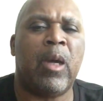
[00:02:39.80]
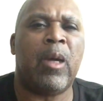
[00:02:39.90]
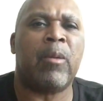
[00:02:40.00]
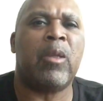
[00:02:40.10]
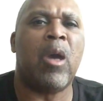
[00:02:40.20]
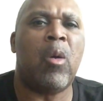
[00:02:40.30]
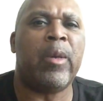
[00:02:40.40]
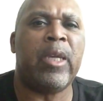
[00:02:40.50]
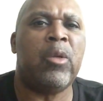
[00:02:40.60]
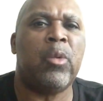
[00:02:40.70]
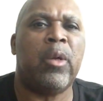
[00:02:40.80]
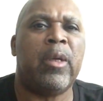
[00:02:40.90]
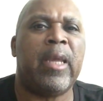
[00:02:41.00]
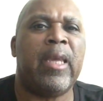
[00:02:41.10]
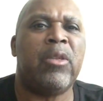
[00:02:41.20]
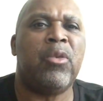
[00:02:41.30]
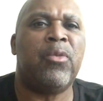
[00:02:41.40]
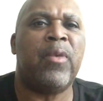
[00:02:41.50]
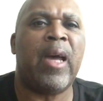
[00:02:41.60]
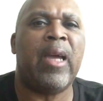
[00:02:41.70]
go inward and you
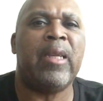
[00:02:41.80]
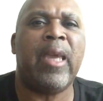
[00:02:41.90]
find,